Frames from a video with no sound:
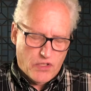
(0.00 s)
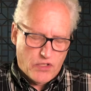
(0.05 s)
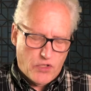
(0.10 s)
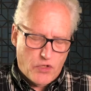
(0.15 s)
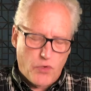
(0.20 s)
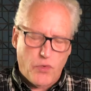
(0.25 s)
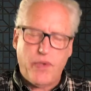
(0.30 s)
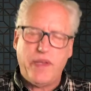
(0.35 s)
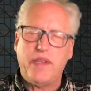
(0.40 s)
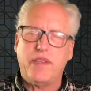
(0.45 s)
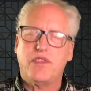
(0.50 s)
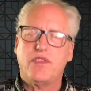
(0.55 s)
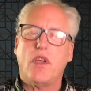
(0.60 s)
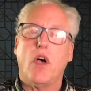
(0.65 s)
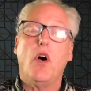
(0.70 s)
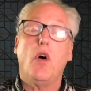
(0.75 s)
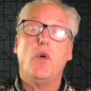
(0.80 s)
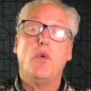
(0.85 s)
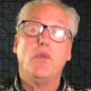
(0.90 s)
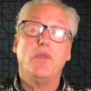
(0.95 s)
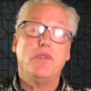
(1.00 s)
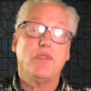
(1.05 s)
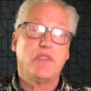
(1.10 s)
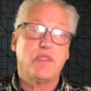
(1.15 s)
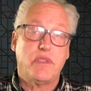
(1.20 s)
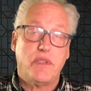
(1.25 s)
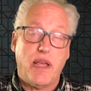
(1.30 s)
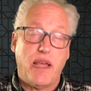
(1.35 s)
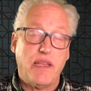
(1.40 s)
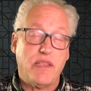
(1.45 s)
to his own
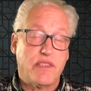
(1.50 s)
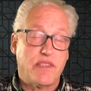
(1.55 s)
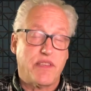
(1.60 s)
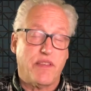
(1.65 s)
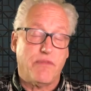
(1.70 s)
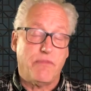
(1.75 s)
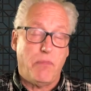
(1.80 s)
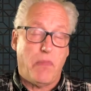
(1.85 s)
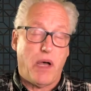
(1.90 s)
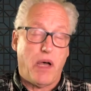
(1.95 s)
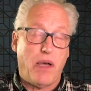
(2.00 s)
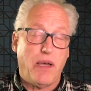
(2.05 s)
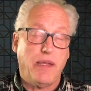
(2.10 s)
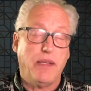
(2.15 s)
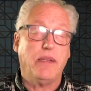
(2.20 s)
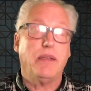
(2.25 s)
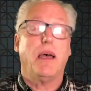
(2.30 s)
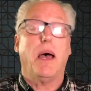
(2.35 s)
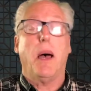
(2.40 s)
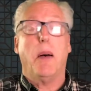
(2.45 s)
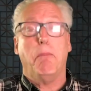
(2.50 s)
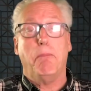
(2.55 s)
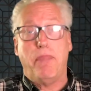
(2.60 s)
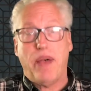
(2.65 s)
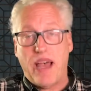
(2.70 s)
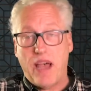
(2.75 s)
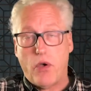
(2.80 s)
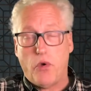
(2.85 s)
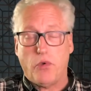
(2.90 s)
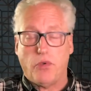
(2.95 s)
states of mind
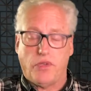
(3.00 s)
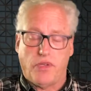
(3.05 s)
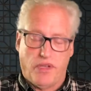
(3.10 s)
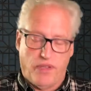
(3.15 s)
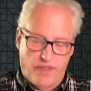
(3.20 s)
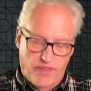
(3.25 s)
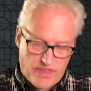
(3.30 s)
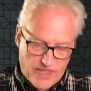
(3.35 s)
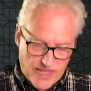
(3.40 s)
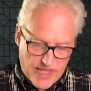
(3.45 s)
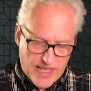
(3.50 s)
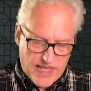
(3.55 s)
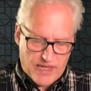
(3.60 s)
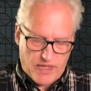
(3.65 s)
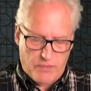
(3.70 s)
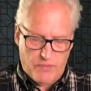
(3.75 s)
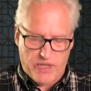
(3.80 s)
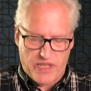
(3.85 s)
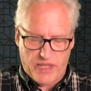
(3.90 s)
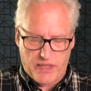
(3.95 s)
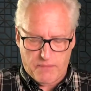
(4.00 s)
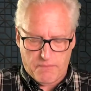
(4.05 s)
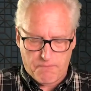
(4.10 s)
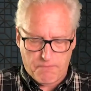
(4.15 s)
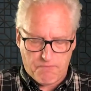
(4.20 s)
about the enemy.